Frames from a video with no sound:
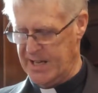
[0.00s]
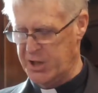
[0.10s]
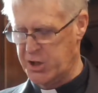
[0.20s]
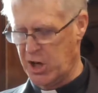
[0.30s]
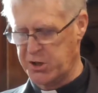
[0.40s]

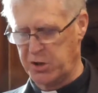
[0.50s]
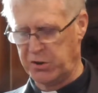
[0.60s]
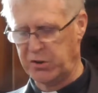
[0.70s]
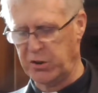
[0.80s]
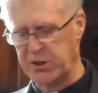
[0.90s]
It
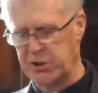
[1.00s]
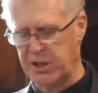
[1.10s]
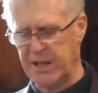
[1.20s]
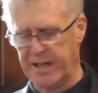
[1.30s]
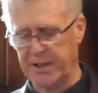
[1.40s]
judges certain
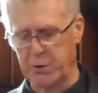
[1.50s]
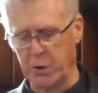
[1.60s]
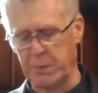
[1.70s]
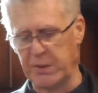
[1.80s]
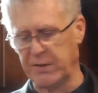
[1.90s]
genetic
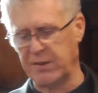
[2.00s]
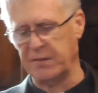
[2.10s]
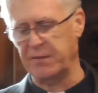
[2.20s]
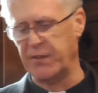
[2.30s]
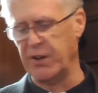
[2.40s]
groups as
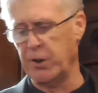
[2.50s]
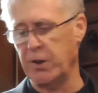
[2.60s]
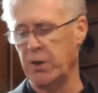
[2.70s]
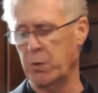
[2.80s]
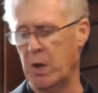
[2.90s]

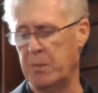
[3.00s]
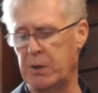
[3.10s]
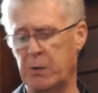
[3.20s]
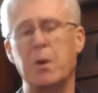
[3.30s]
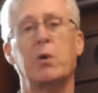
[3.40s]
inferior while
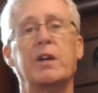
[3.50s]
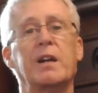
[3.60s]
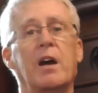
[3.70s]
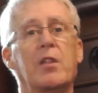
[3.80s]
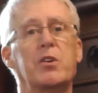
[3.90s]

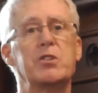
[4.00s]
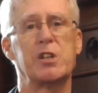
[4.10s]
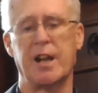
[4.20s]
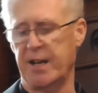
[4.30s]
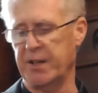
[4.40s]
promoting other
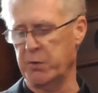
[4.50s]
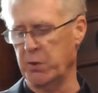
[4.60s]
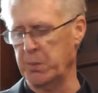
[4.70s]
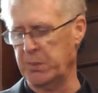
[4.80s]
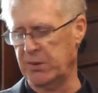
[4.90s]
genetic
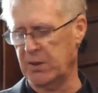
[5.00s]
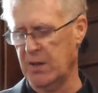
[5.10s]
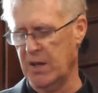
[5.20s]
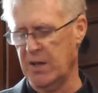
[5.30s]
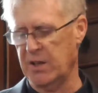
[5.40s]
groups
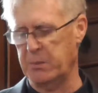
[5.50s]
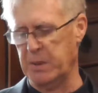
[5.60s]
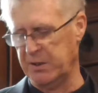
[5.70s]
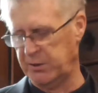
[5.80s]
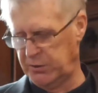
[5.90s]
to
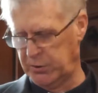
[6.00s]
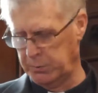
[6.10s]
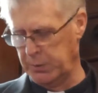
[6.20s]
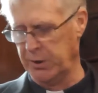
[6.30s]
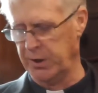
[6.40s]
be
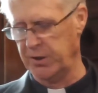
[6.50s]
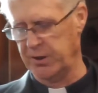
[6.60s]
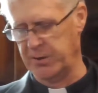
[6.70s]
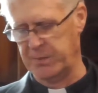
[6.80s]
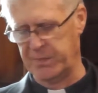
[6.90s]

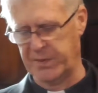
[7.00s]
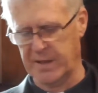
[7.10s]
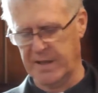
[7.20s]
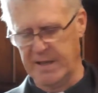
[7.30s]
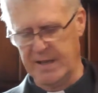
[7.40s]
superior.
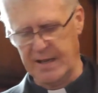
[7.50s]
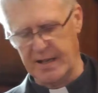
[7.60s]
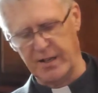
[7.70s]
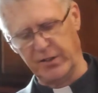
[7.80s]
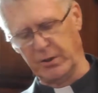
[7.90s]

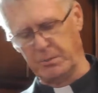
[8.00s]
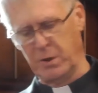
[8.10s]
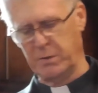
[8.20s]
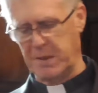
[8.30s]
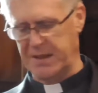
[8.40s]
It is a
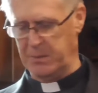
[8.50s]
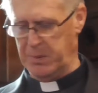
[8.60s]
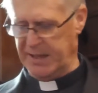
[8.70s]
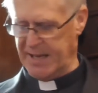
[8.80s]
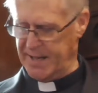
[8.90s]
movement that
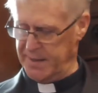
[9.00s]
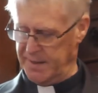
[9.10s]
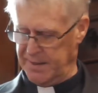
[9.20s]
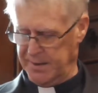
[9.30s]
began in